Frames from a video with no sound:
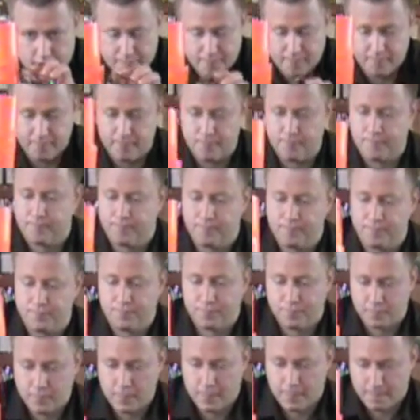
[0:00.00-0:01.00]

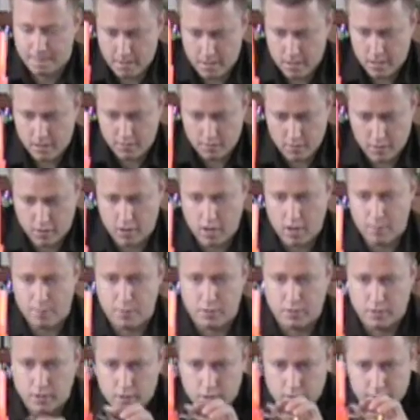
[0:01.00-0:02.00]
Give it a
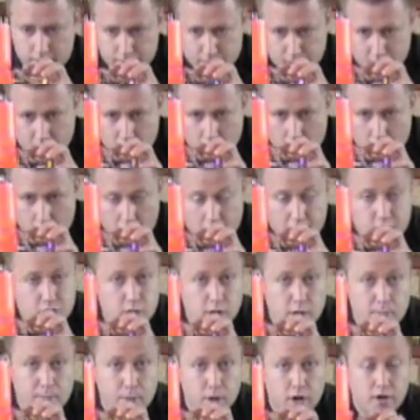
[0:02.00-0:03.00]
couple little, and it
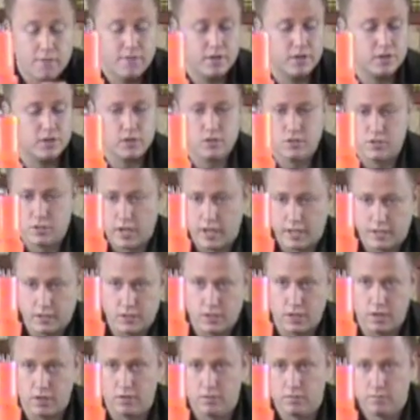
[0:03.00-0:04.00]
should be perfect, just like
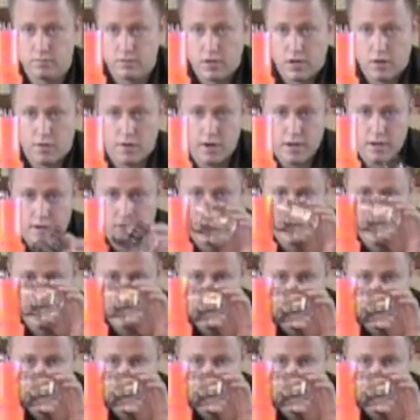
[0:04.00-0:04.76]
so. All right.